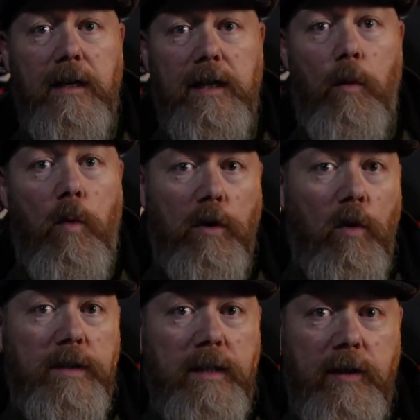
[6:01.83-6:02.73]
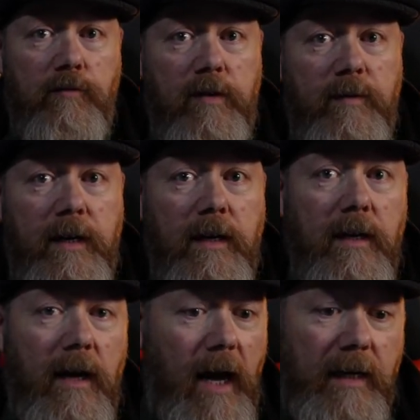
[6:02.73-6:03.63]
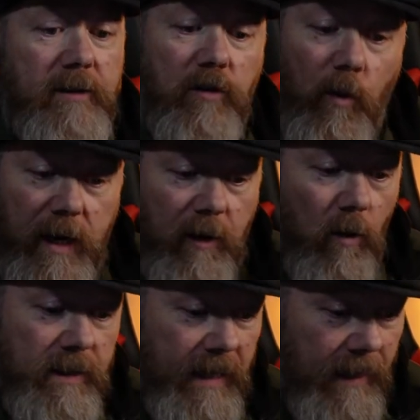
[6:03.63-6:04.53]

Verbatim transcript: That water goes into the river. I, I don't know where it goes in the